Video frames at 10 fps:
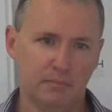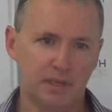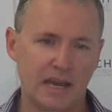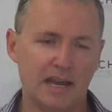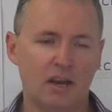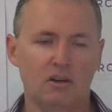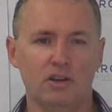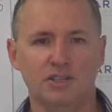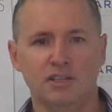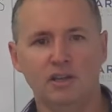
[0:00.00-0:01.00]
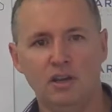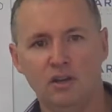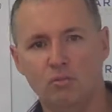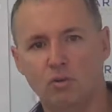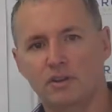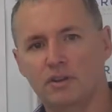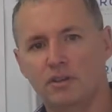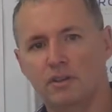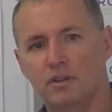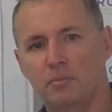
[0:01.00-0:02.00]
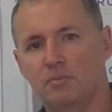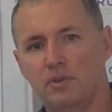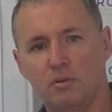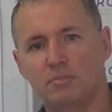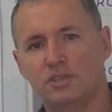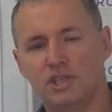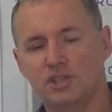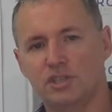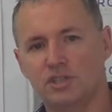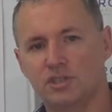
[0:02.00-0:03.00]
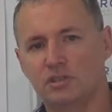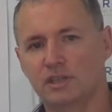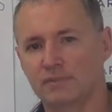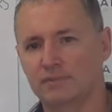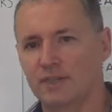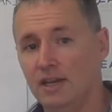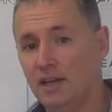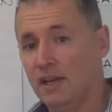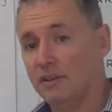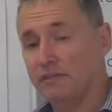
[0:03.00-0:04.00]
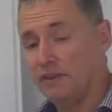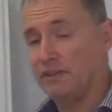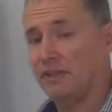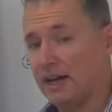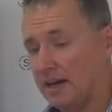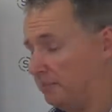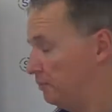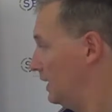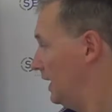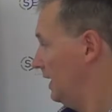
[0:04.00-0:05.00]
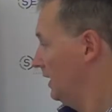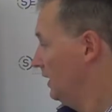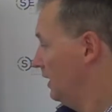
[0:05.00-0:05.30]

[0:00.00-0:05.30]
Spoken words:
be analysing what the competition is doing. And the fifth pillar